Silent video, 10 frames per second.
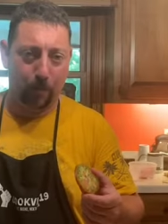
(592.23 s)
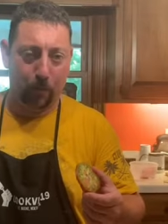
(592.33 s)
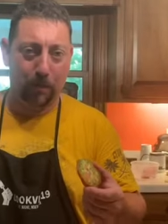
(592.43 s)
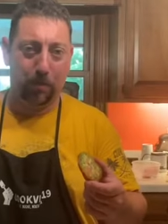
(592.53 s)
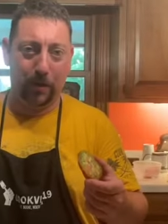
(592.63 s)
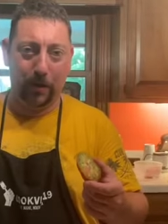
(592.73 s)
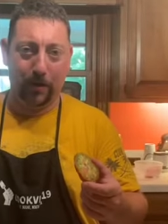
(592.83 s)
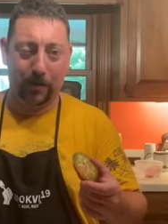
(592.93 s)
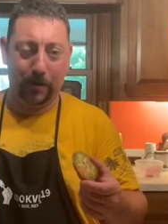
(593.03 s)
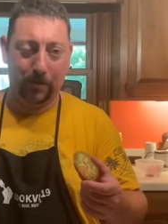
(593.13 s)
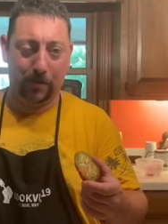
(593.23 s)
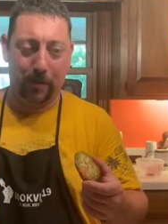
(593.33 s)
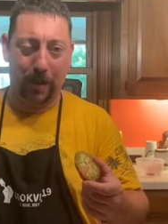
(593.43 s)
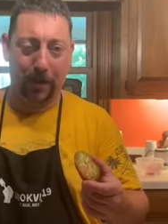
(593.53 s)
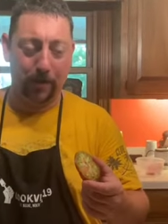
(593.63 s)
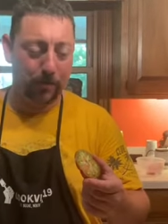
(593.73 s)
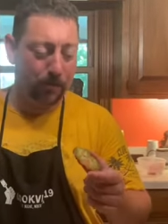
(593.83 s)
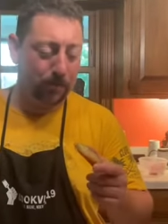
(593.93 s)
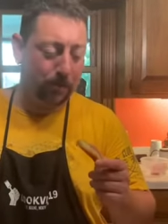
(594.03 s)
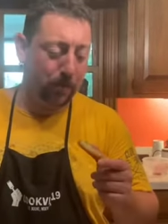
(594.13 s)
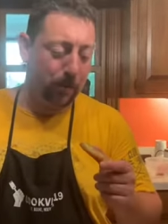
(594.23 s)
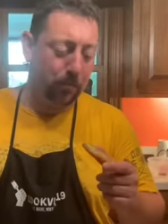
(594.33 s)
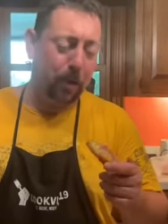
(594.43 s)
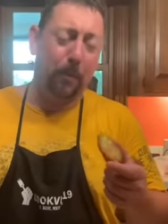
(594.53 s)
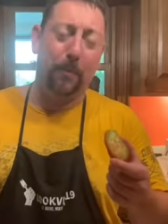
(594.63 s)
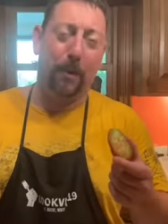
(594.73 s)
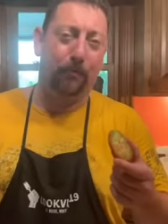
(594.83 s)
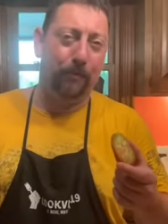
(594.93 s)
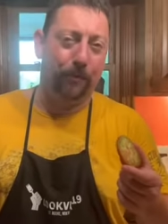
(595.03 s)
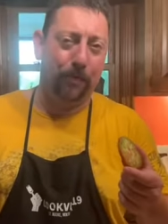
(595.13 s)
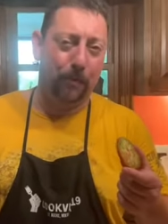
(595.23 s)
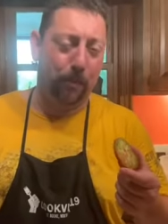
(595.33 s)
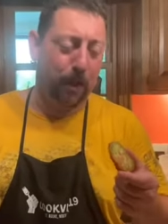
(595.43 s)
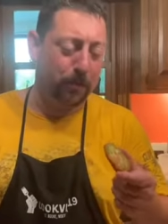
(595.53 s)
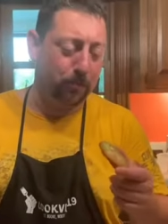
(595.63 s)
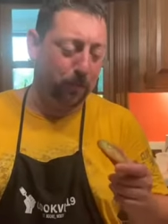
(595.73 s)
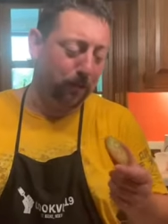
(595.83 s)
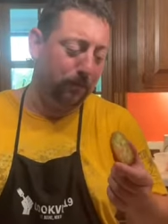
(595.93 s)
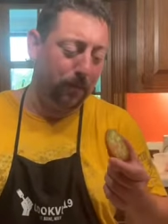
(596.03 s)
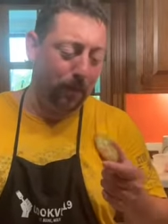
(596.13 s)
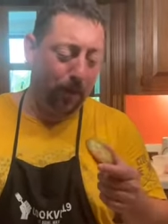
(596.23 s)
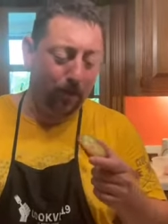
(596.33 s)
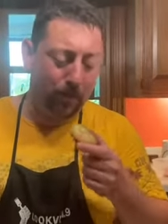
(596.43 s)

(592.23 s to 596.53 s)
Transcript: we put into these tomatoes. Probably about 50 bucks, but you know.